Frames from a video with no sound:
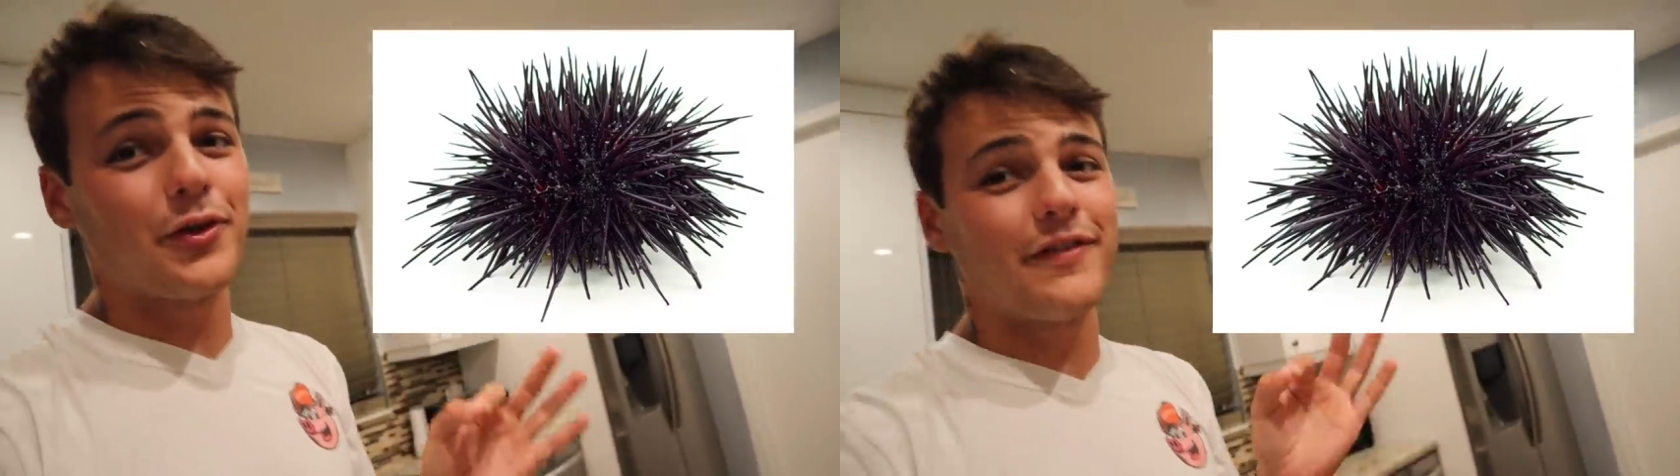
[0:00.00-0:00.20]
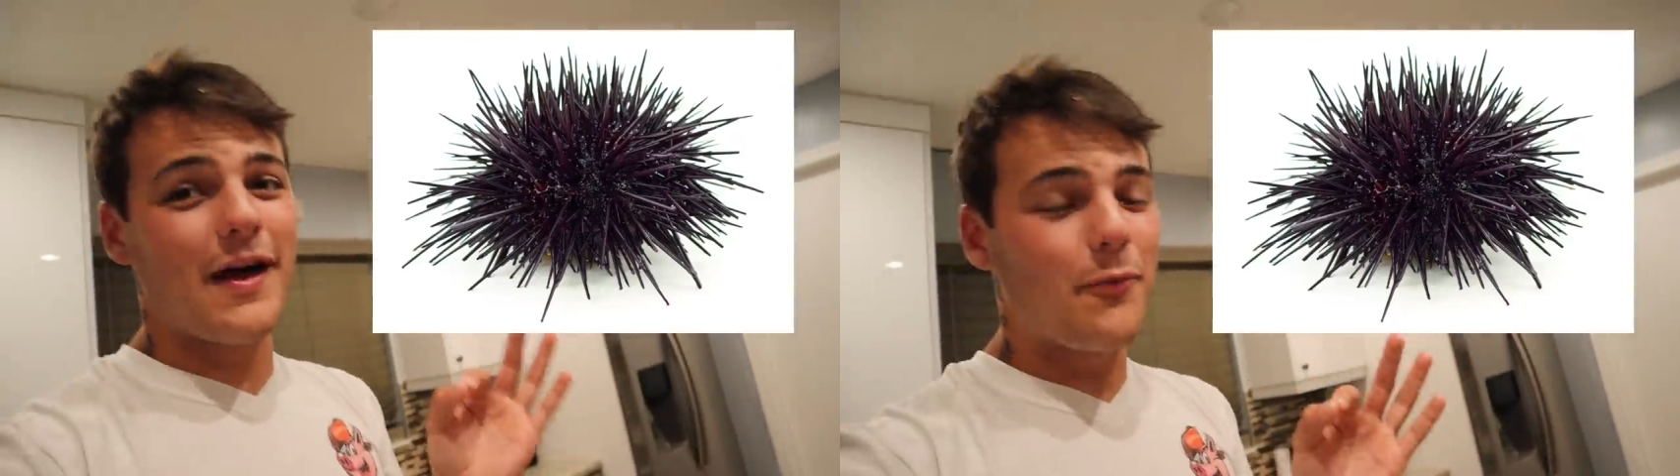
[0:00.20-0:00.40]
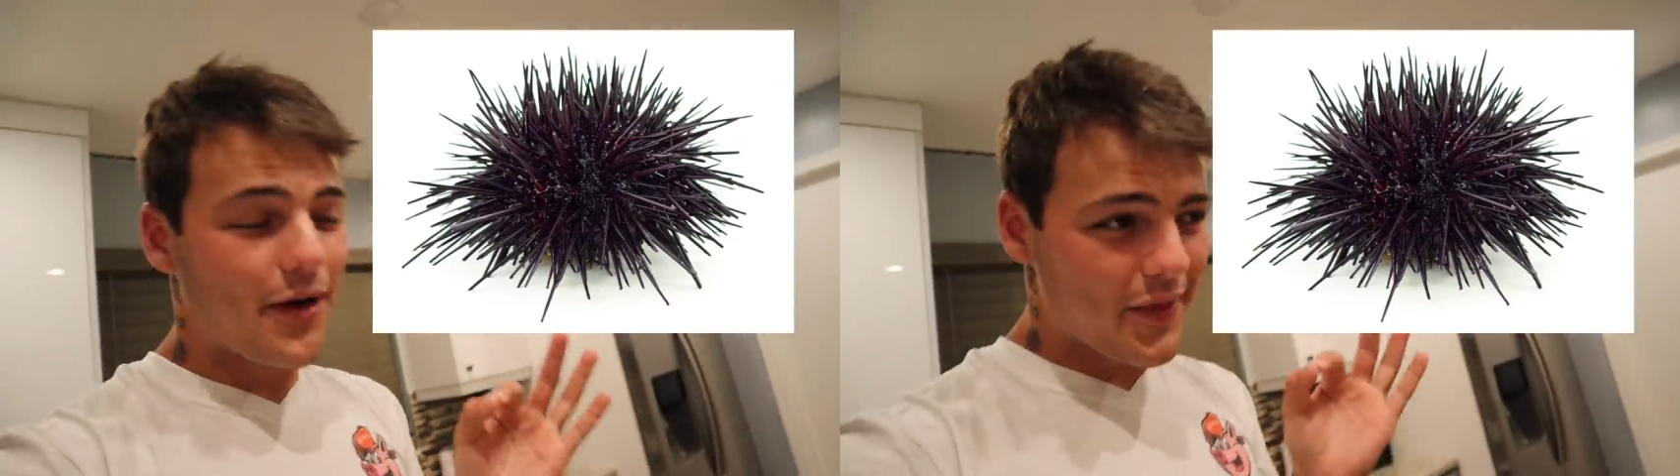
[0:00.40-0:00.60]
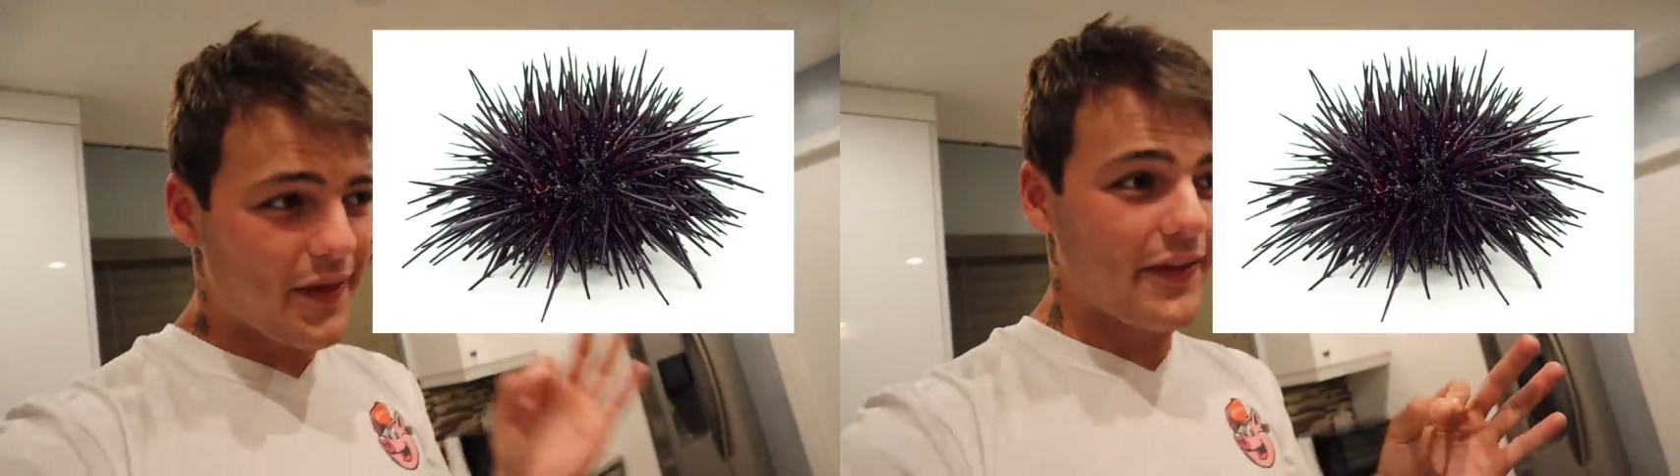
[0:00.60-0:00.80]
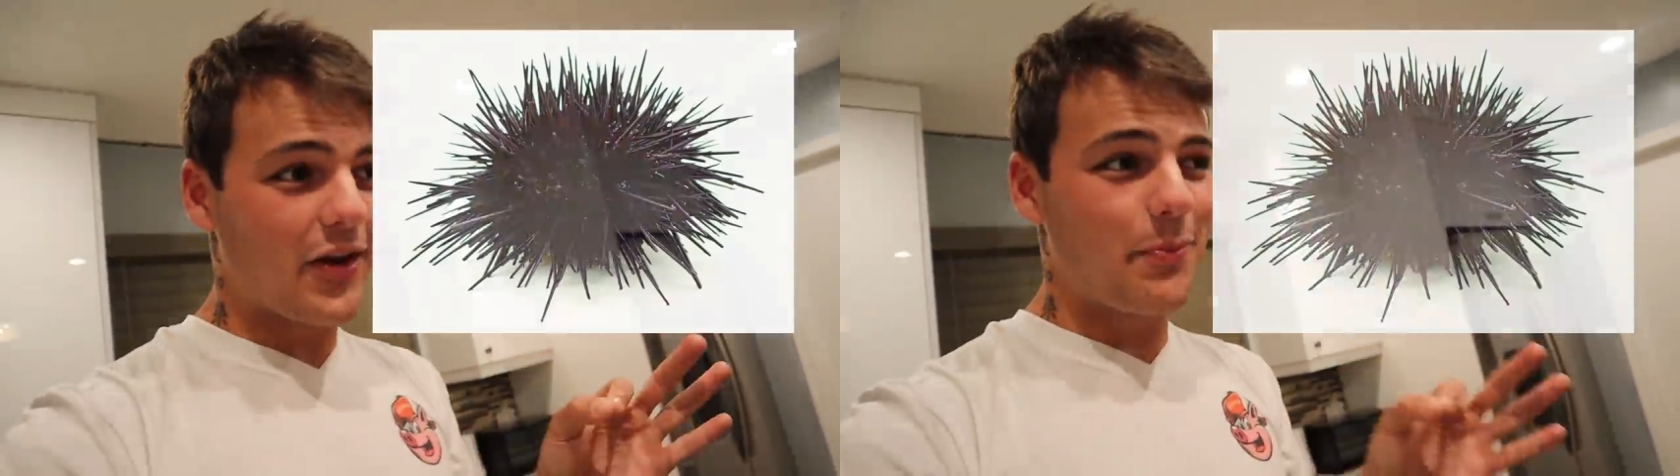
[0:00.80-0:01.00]
It's that one
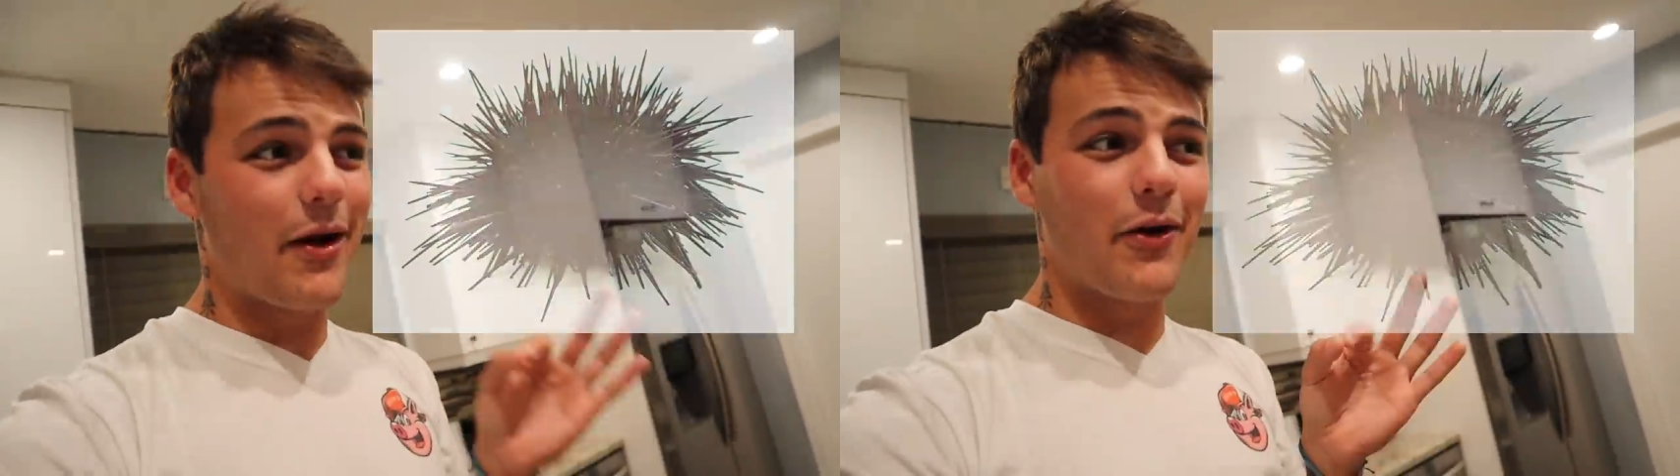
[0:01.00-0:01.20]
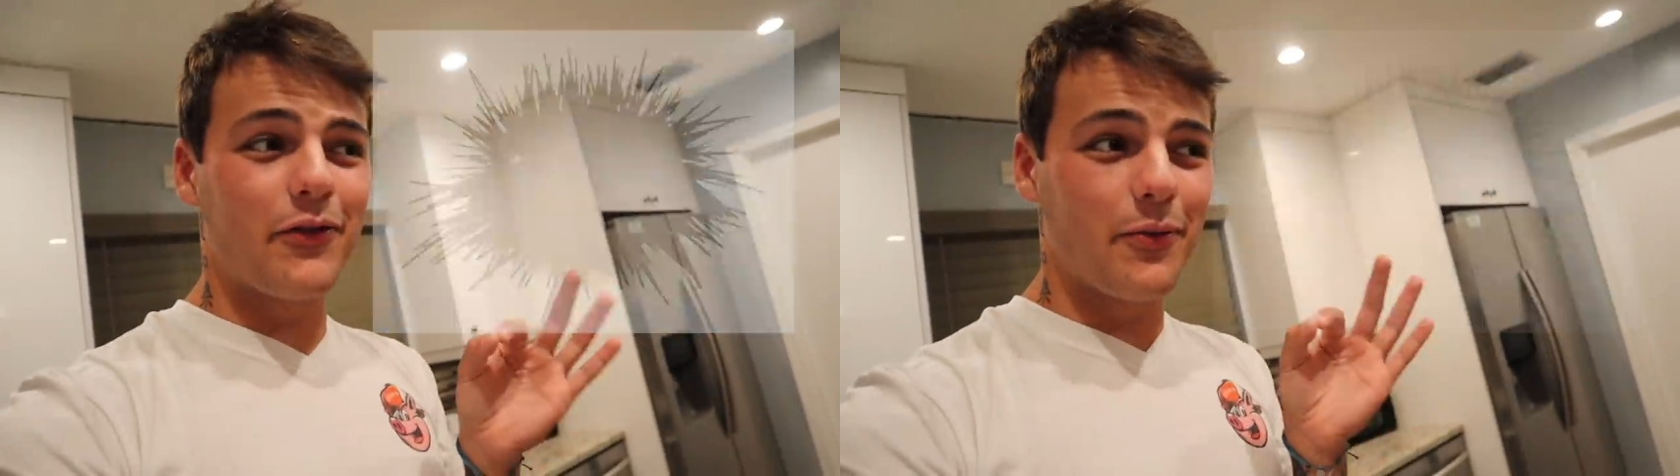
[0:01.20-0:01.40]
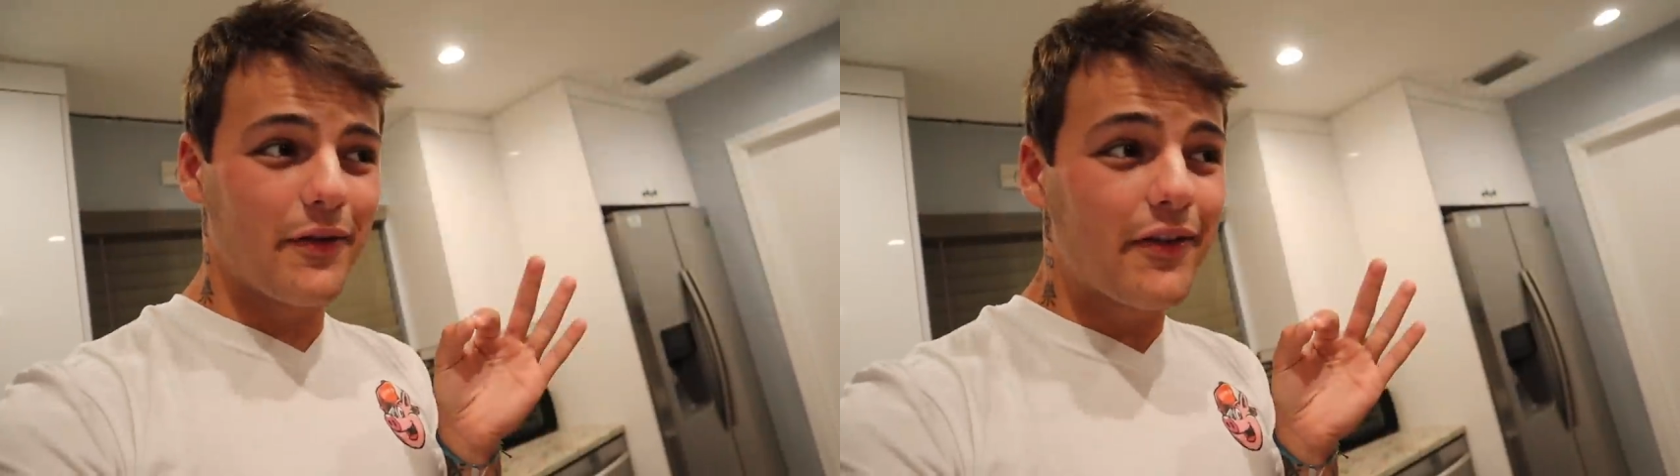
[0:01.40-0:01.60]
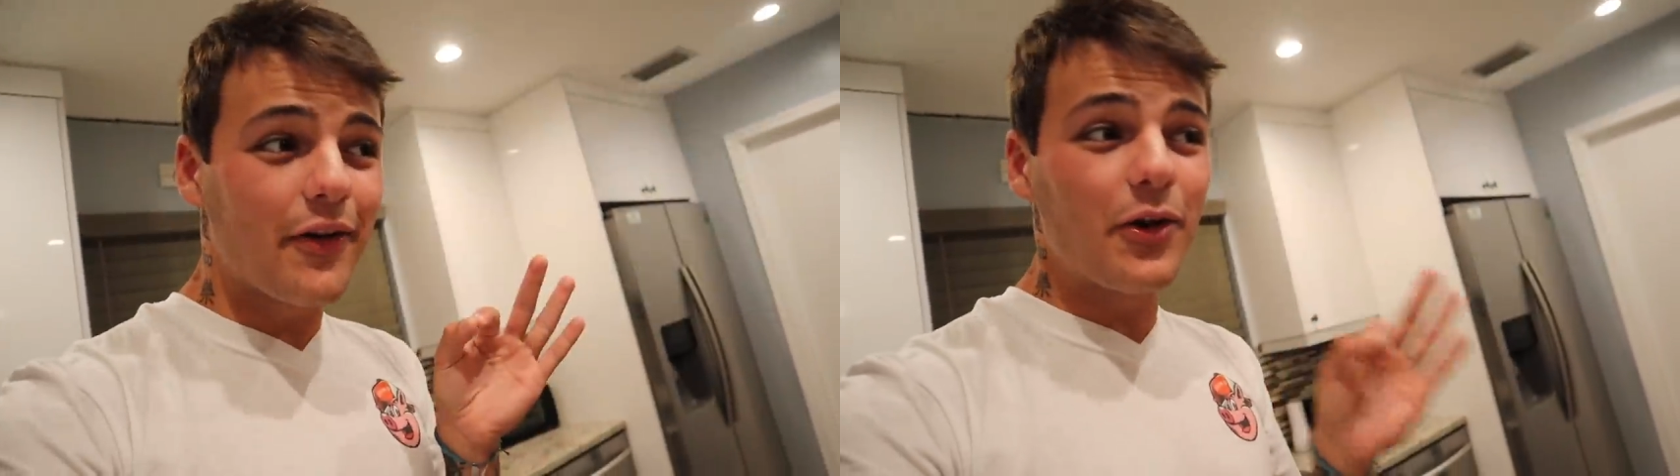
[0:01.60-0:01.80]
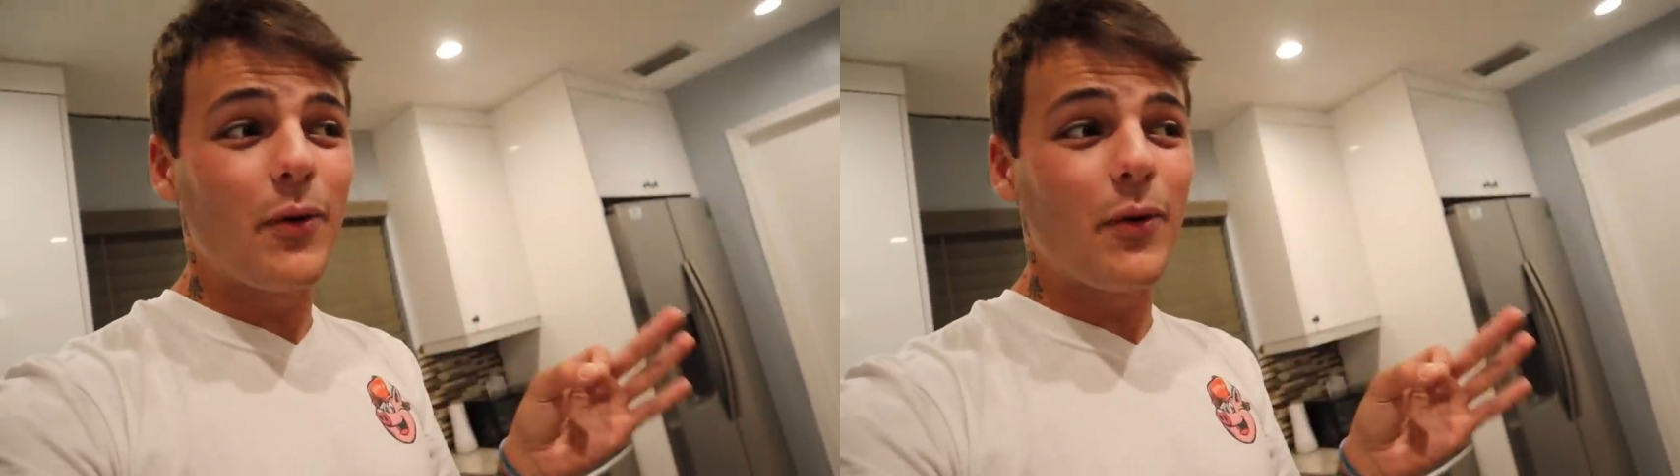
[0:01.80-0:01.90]
thing that your parents always tell you to